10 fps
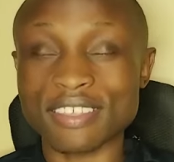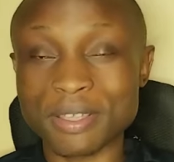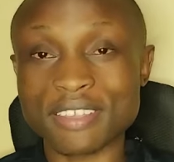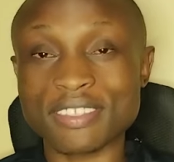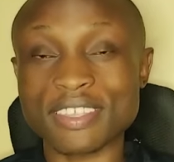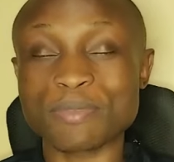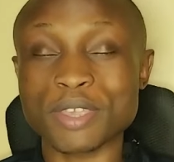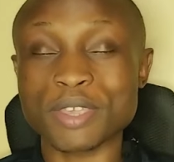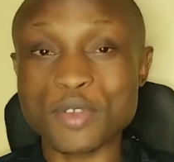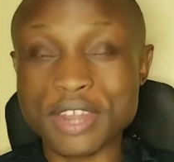as much as they
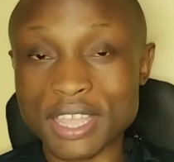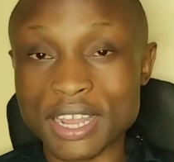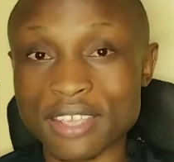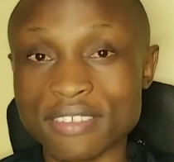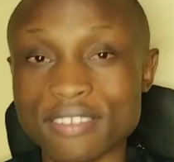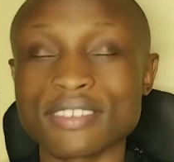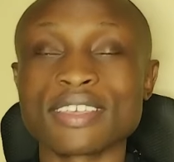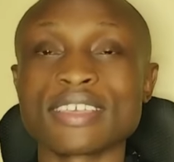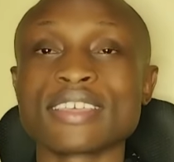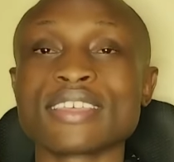speak good English,
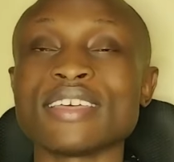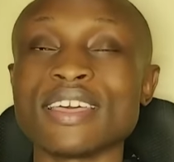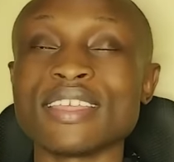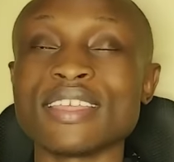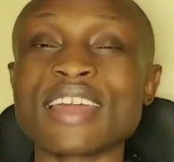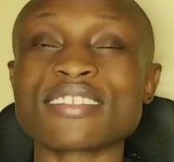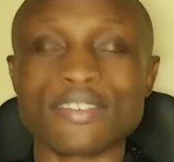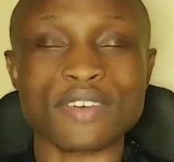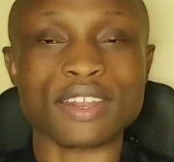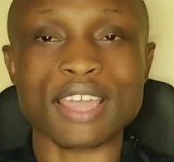they are
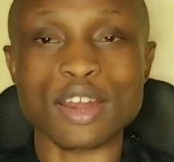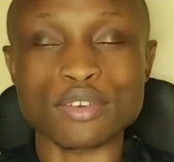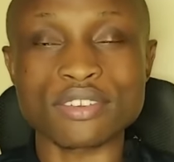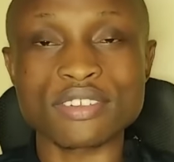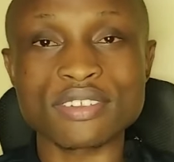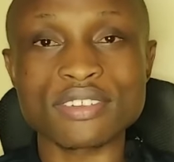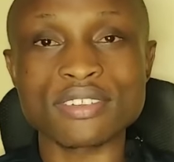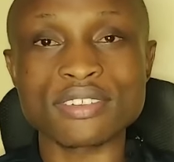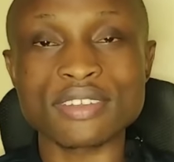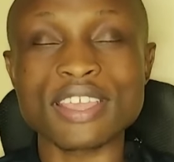suffering a lot.
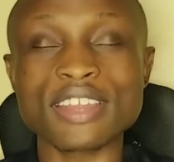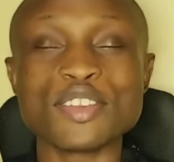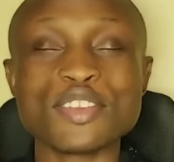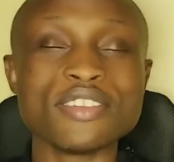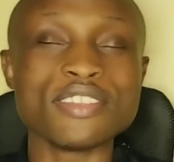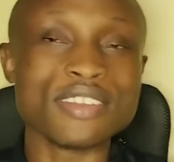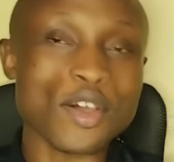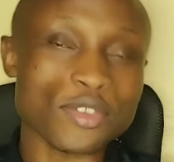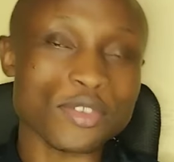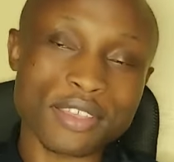
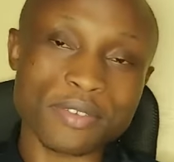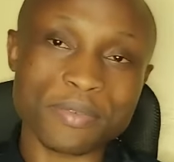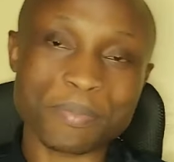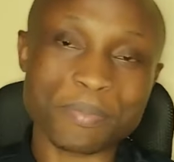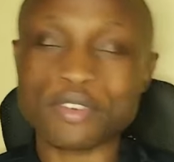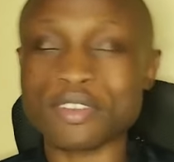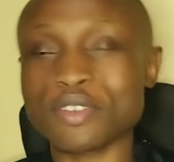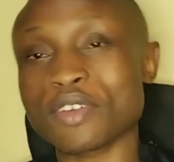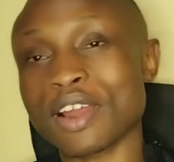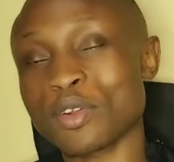There was a period
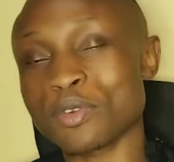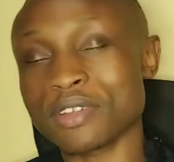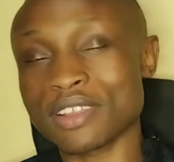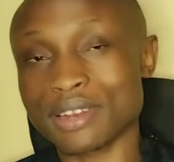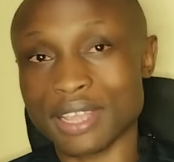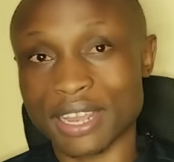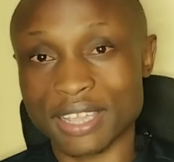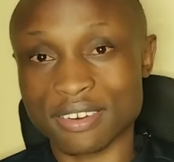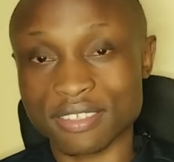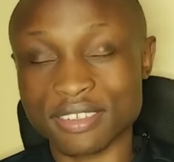when
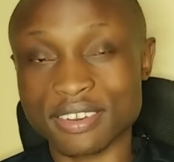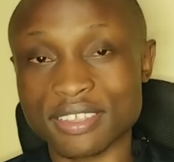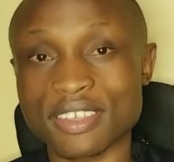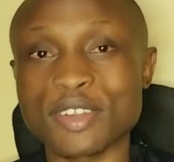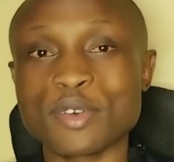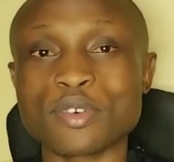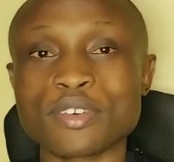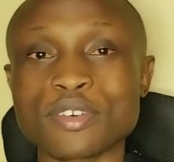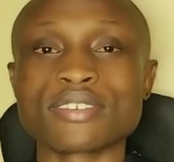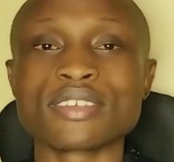electricity
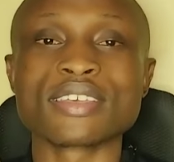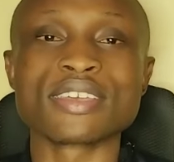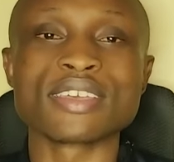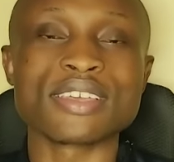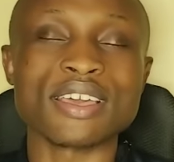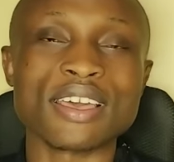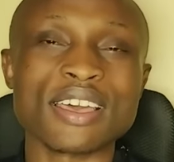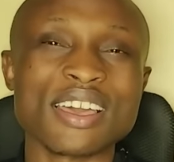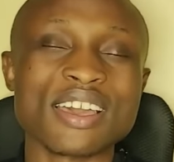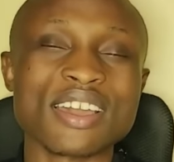was
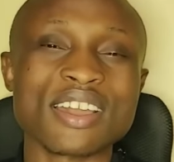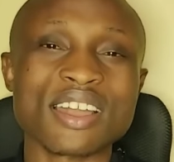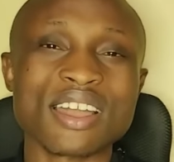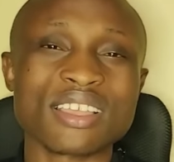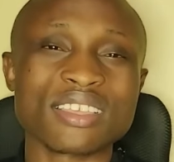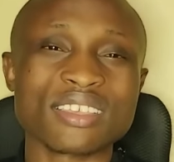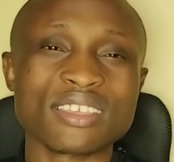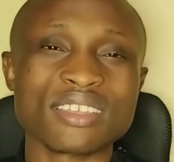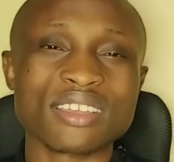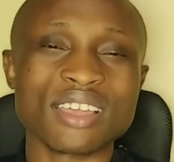
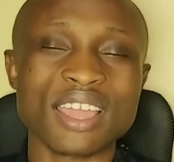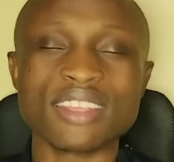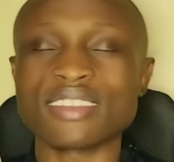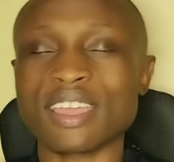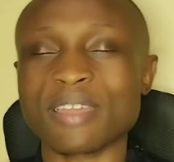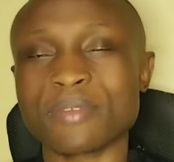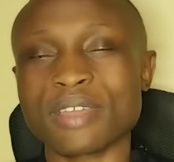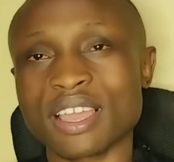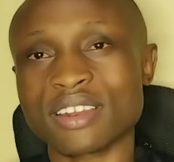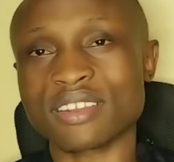anytime
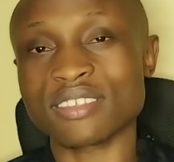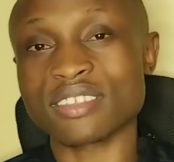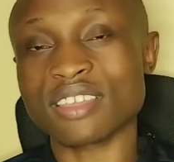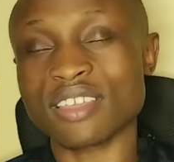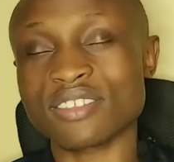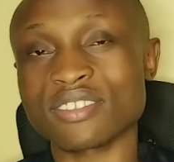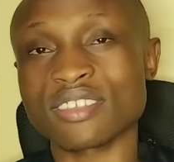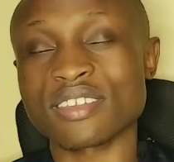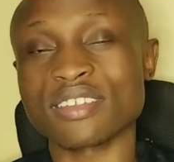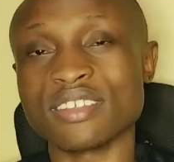electricity
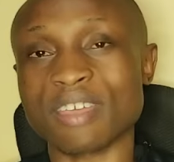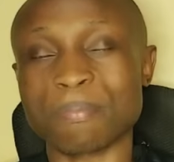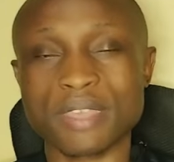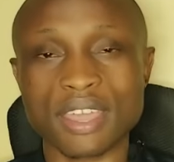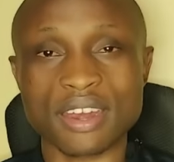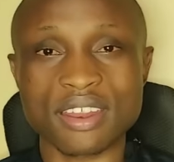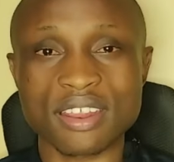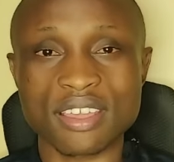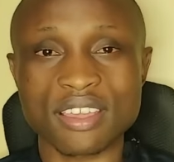just disappeared.